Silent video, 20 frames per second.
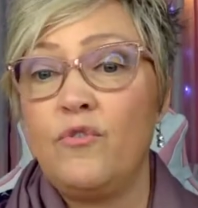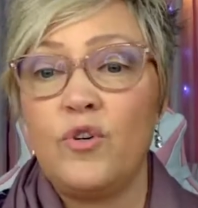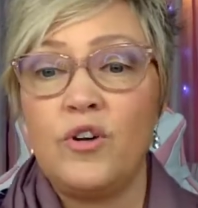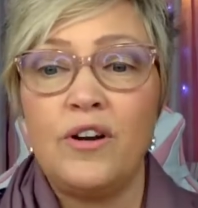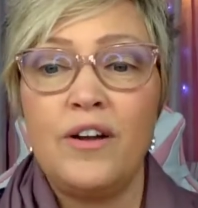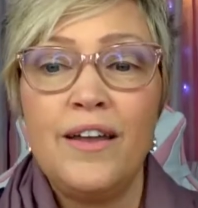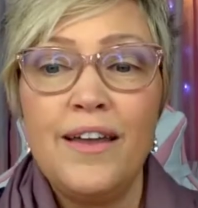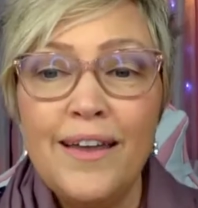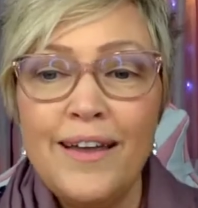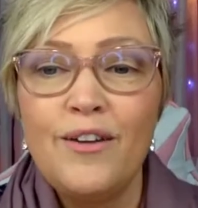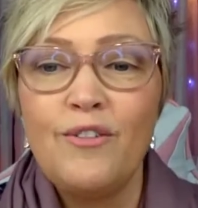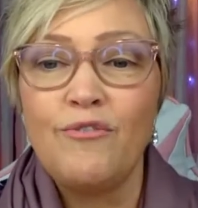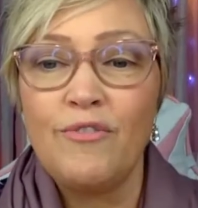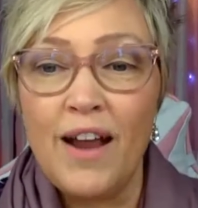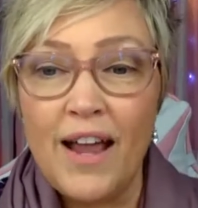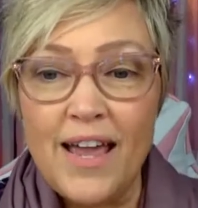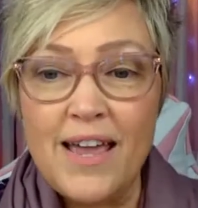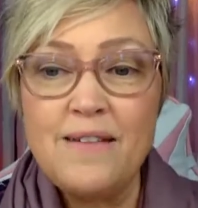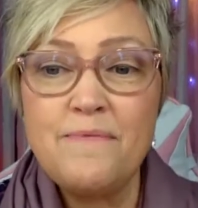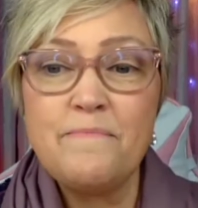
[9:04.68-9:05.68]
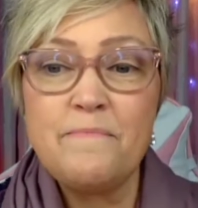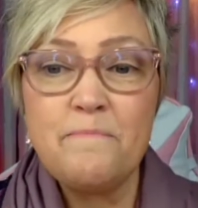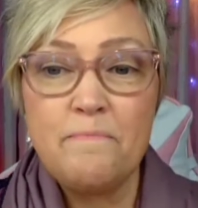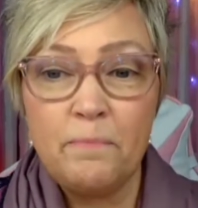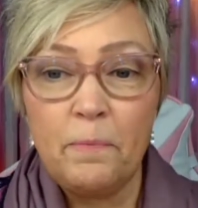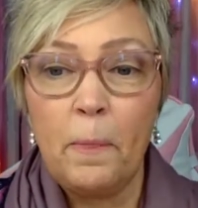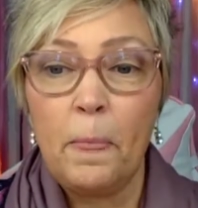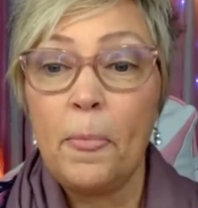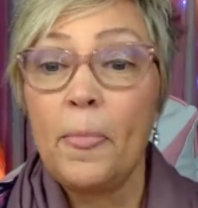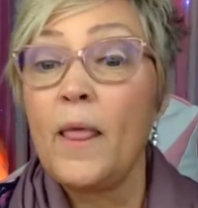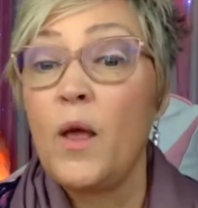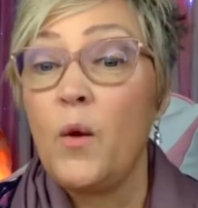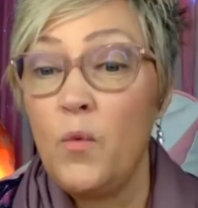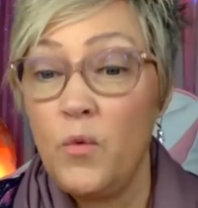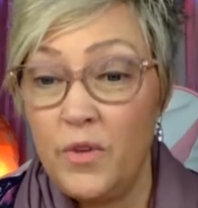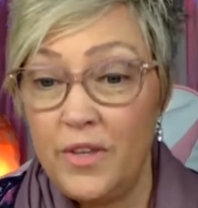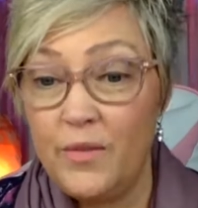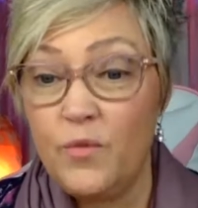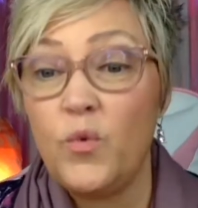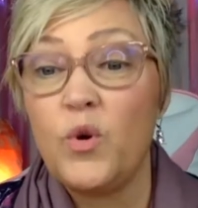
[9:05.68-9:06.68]
or right?
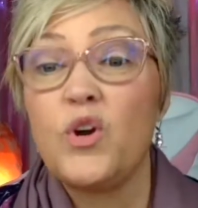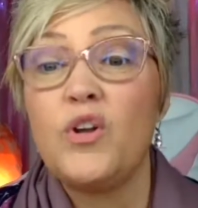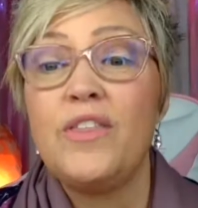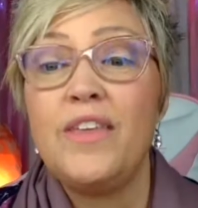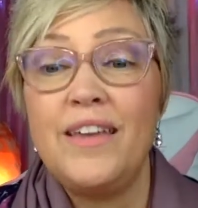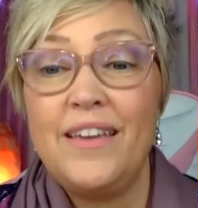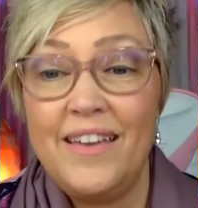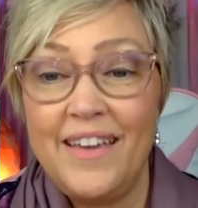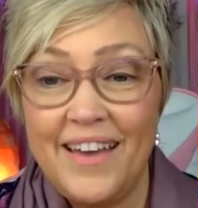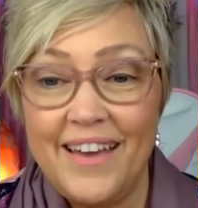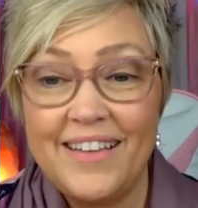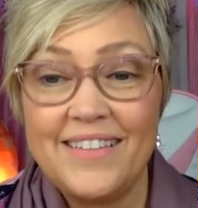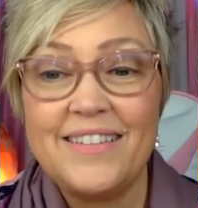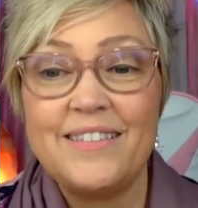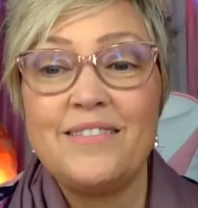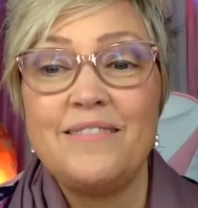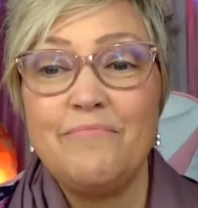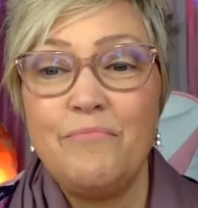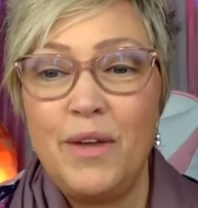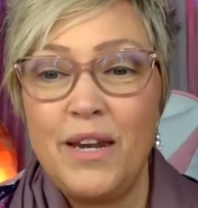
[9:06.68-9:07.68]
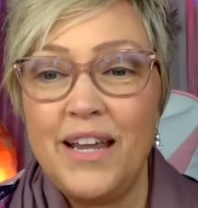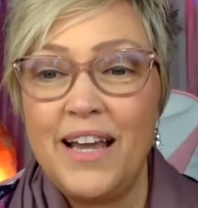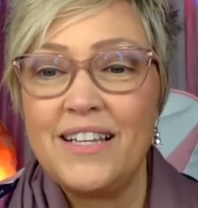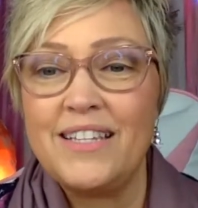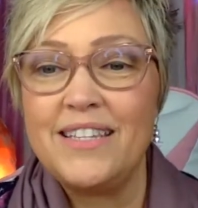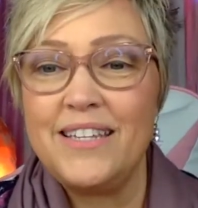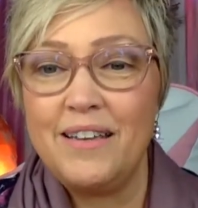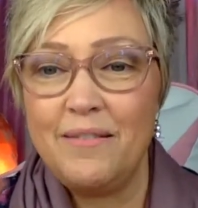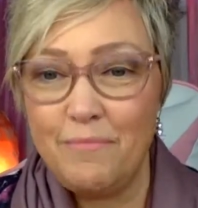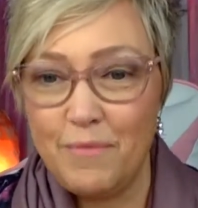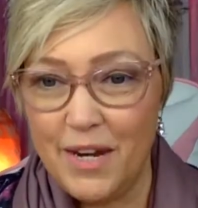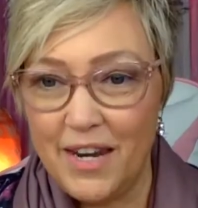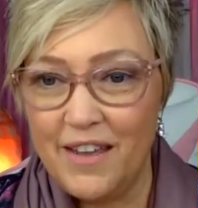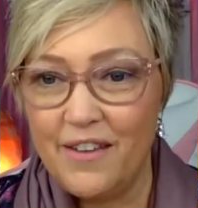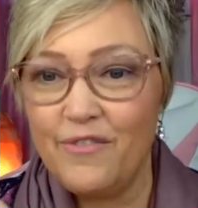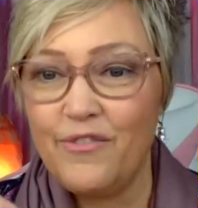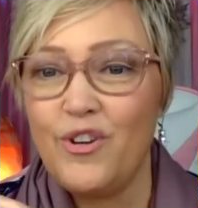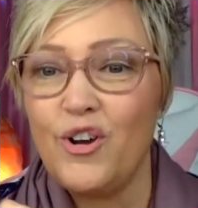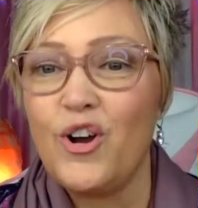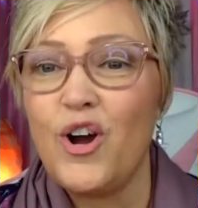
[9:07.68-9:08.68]
Worthy, yes. I see many
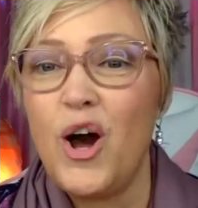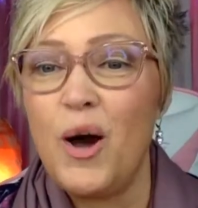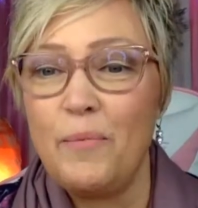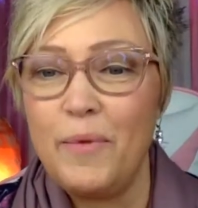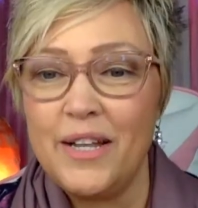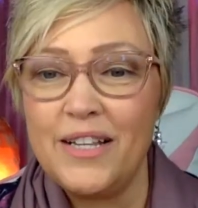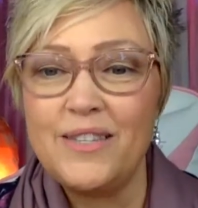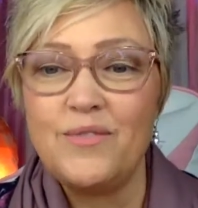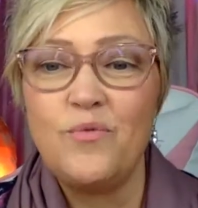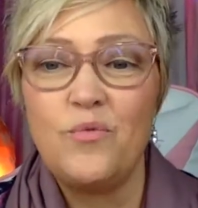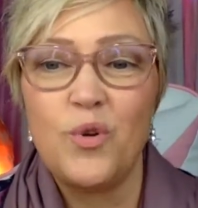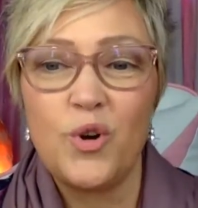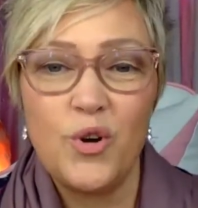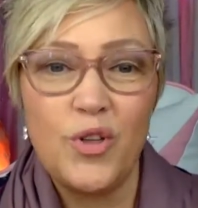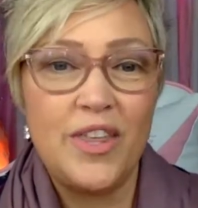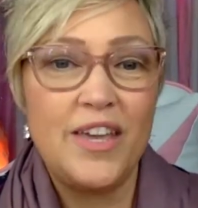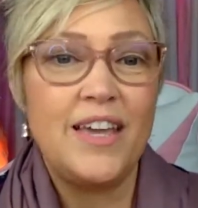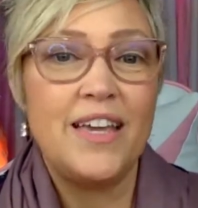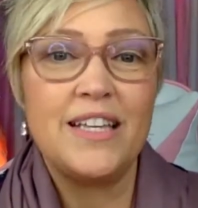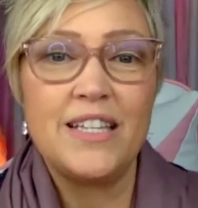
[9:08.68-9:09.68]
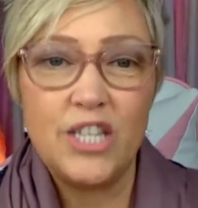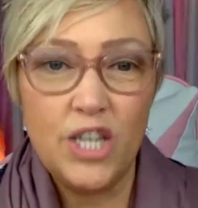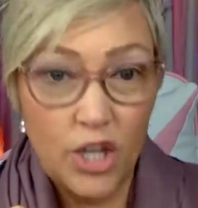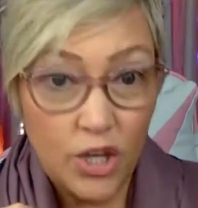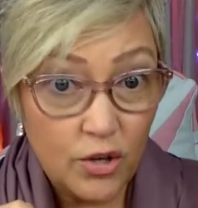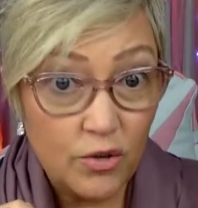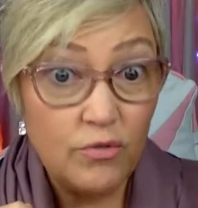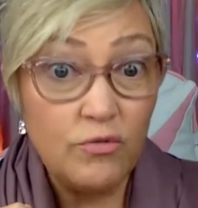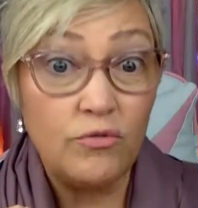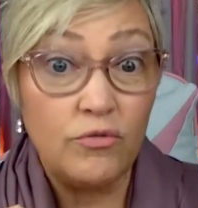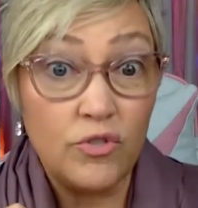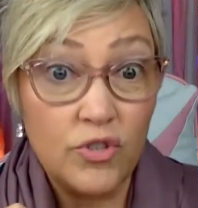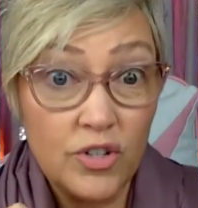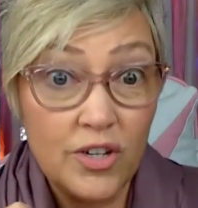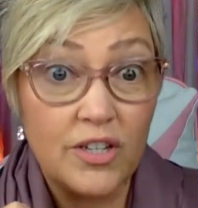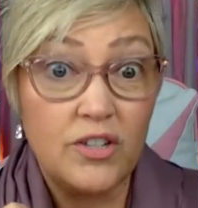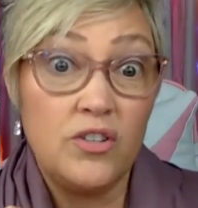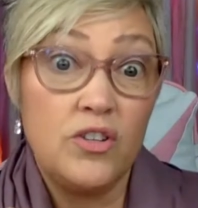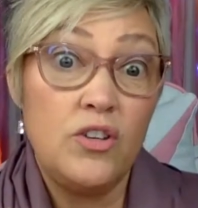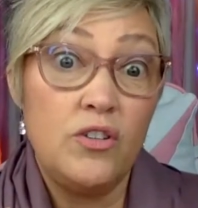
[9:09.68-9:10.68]
of your comments. Worthy is huge.
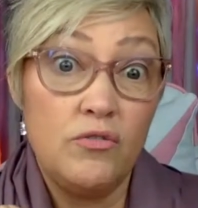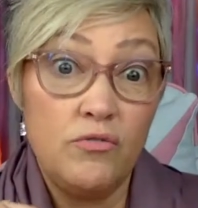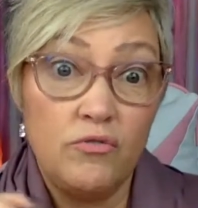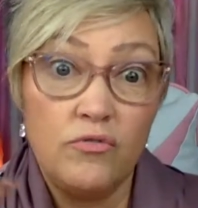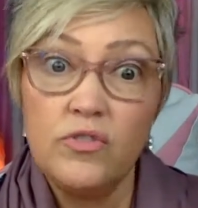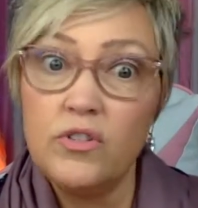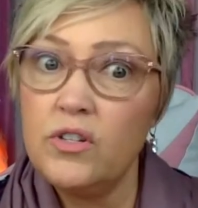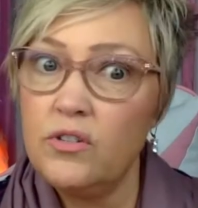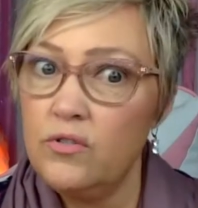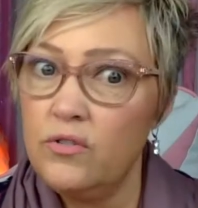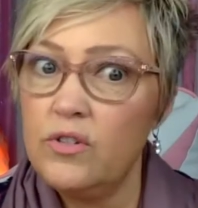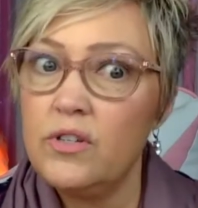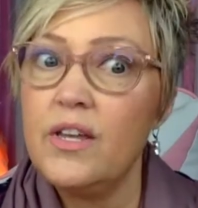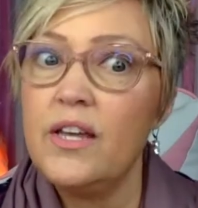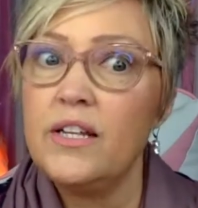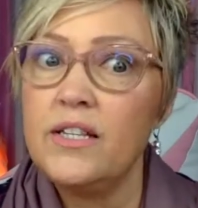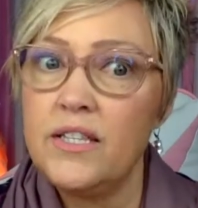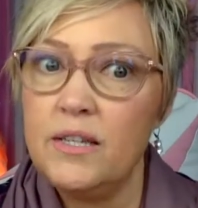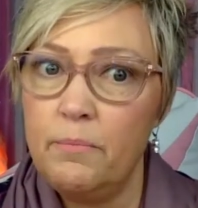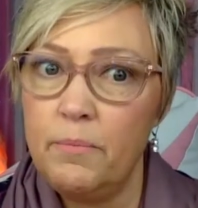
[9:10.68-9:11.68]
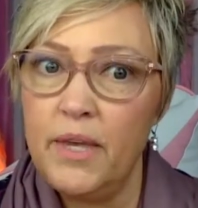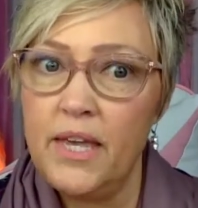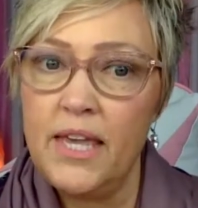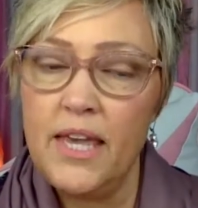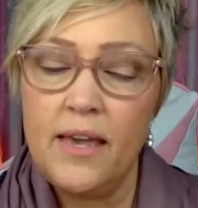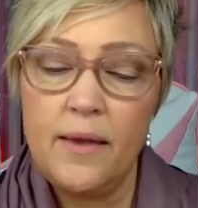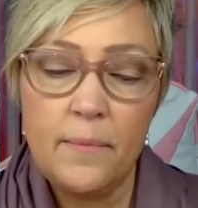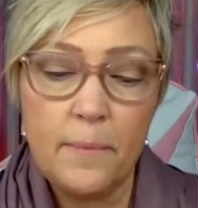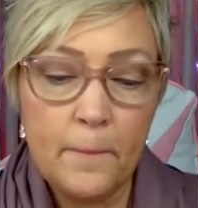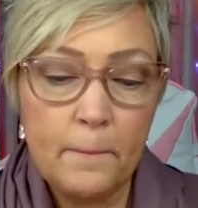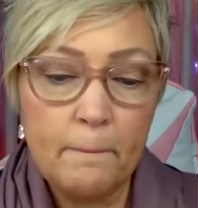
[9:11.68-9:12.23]
It's huge. It's a biggie.